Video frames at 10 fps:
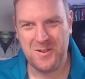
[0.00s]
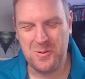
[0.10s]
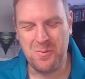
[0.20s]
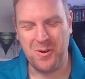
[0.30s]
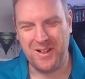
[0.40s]

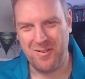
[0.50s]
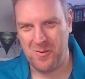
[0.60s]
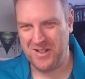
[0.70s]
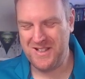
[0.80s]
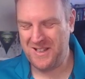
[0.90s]
Good morning,
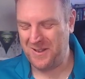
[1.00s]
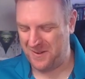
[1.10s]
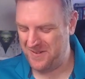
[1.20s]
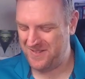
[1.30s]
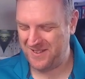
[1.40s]
everybody.
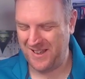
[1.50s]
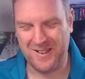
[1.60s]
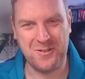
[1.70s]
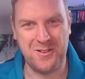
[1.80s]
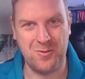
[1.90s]
Hello.
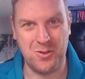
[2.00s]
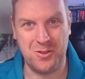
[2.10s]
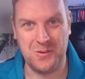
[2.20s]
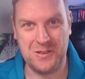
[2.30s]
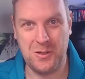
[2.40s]
How's
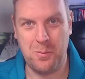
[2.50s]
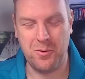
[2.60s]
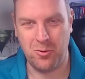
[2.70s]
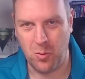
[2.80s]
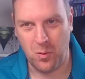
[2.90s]
everyone doing? I
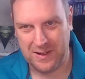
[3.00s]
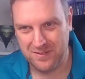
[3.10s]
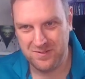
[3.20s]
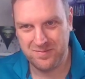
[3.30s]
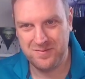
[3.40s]
hope you're all
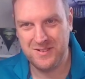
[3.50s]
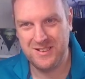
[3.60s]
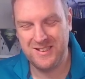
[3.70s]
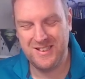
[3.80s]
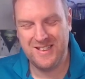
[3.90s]
well.
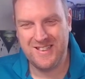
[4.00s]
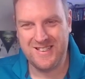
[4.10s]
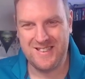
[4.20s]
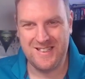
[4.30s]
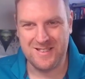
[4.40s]

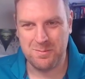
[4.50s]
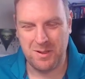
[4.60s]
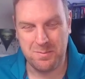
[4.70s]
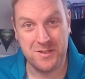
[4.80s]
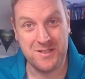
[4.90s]
It is
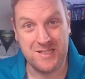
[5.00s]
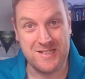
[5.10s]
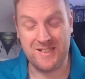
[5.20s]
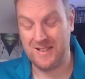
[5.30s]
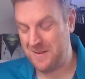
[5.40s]
my birthday
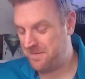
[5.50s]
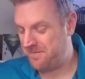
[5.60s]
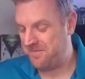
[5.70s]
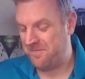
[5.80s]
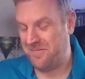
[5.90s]
today.
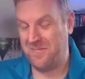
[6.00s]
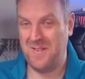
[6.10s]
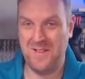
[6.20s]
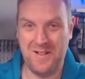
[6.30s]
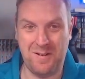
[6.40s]

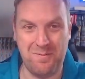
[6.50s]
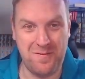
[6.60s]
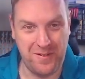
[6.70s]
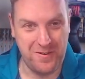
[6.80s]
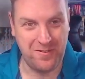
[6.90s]
I'm
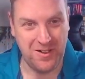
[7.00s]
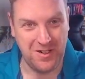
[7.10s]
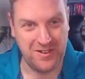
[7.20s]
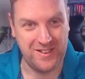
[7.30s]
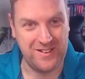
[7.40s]
very, very
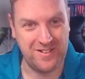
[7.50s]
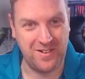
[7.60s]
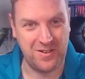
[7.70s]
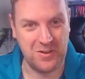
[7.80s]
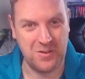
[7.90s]
lucky
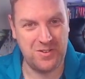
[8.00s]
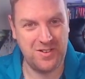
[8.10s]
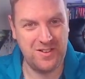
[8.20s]
that I got